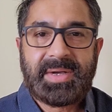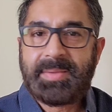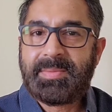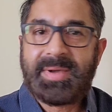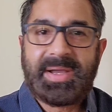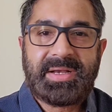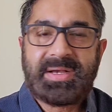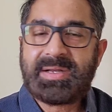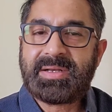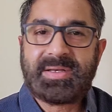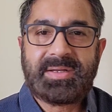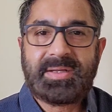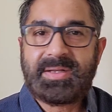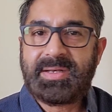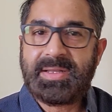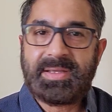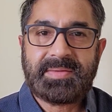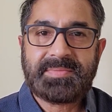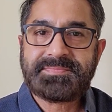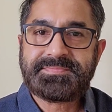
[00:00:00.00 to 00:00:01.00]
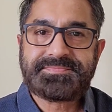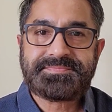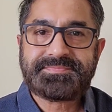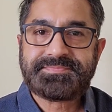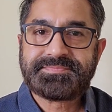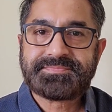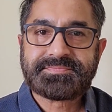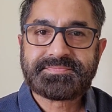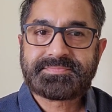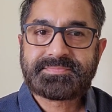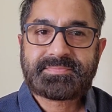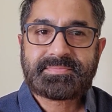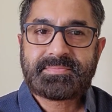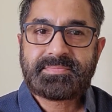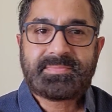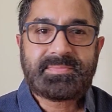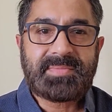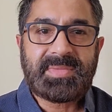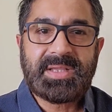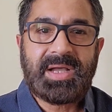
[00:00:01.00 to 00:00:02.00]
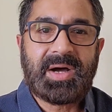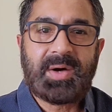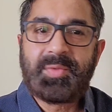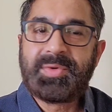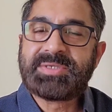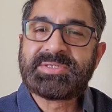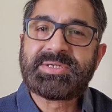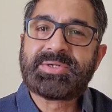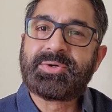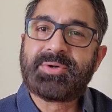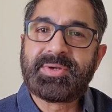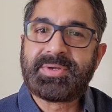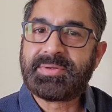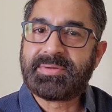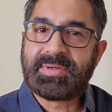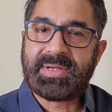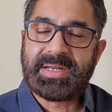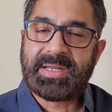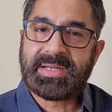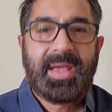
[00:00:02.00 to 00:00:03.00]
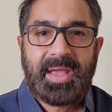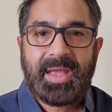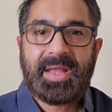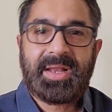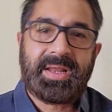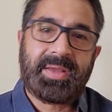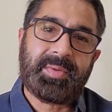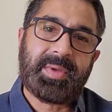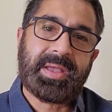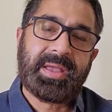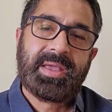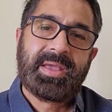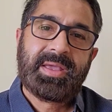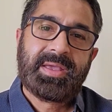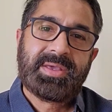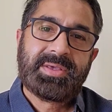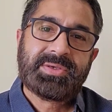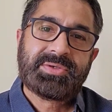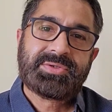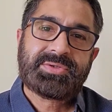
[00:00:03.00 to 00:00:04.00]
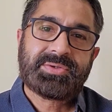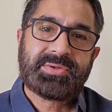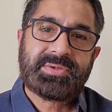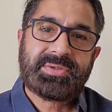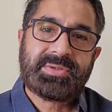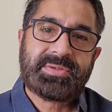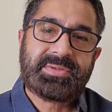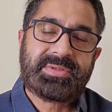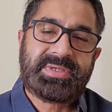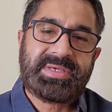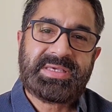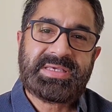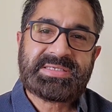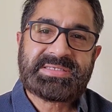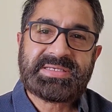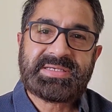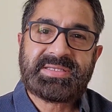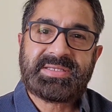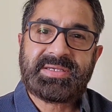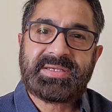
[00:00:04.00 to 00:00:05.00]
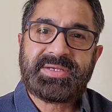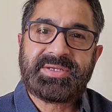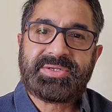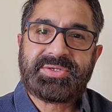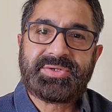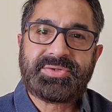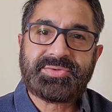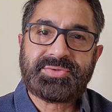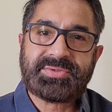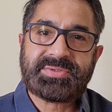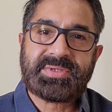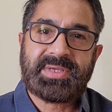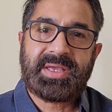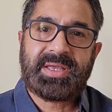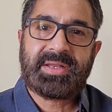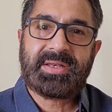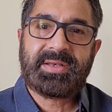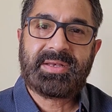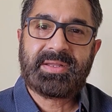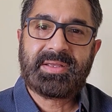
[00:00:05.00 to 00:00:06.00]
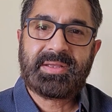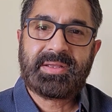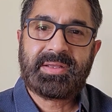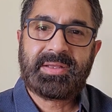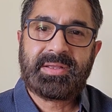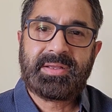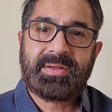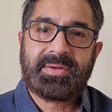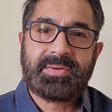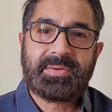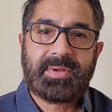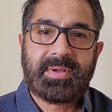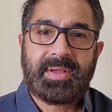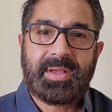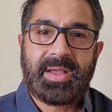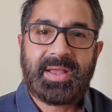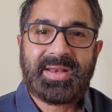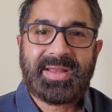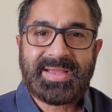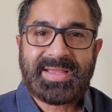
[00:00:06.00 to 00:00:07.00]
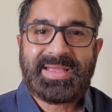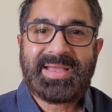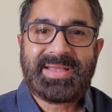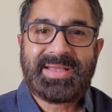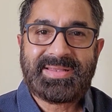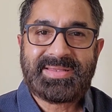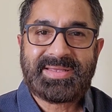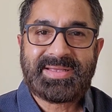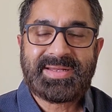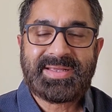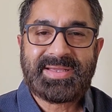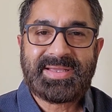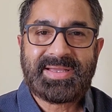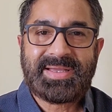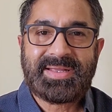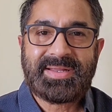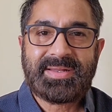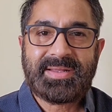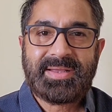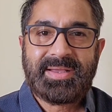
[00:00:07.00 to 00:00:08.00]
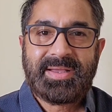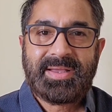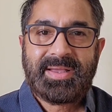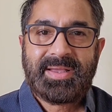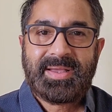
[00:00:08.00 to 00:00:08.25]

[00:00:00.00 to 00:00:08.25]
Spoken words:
mind clearly. How is it going to connect? Anyway, so these are the issues. And again,